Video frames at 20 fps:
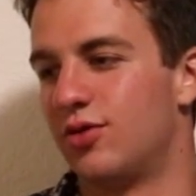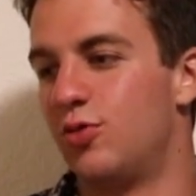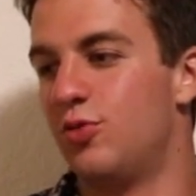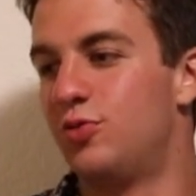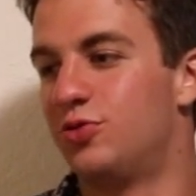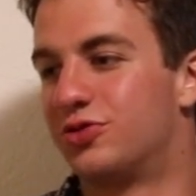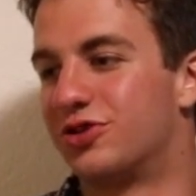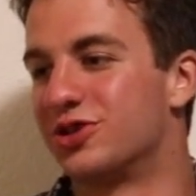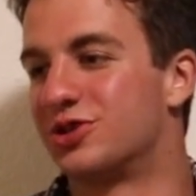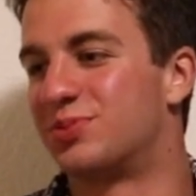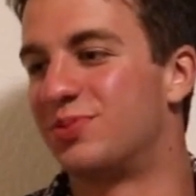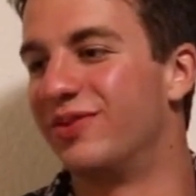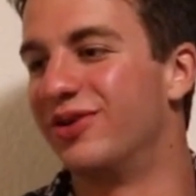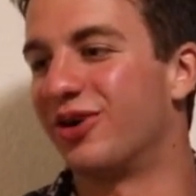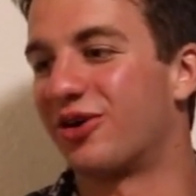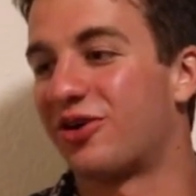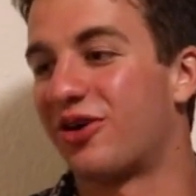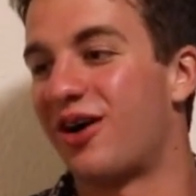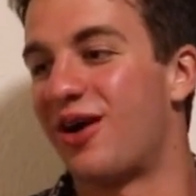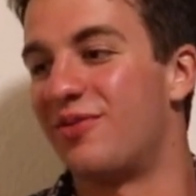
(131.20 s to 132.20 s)
Ooh, there's
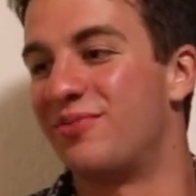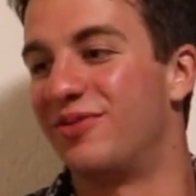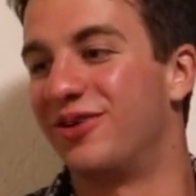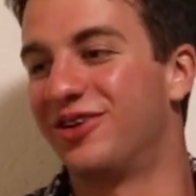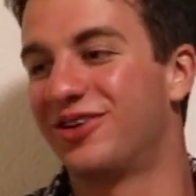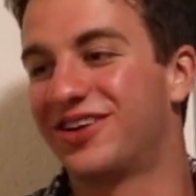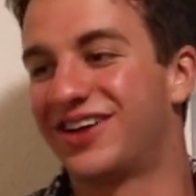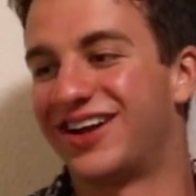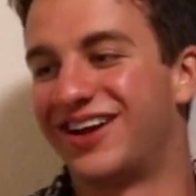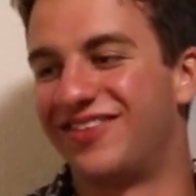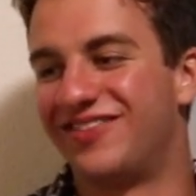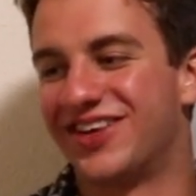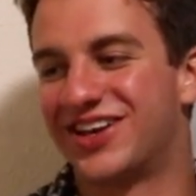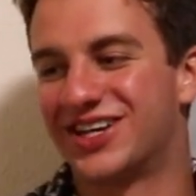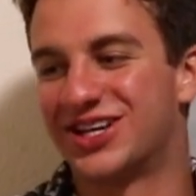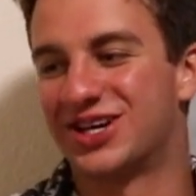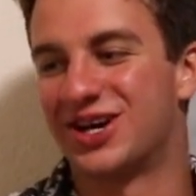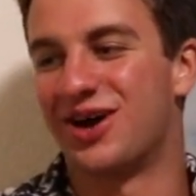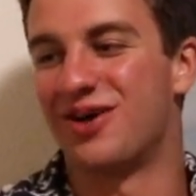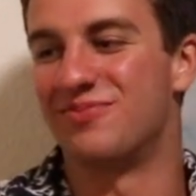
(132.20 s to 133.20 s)
milk. Got Milk? Can I make
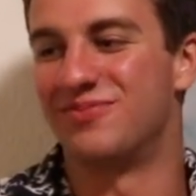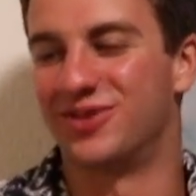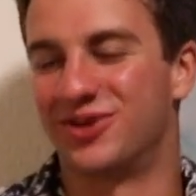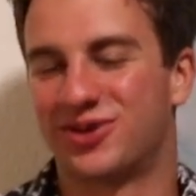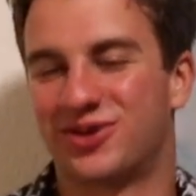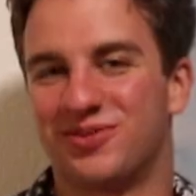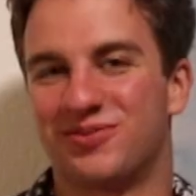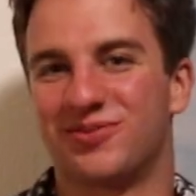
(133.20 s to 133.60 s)
a Got Milk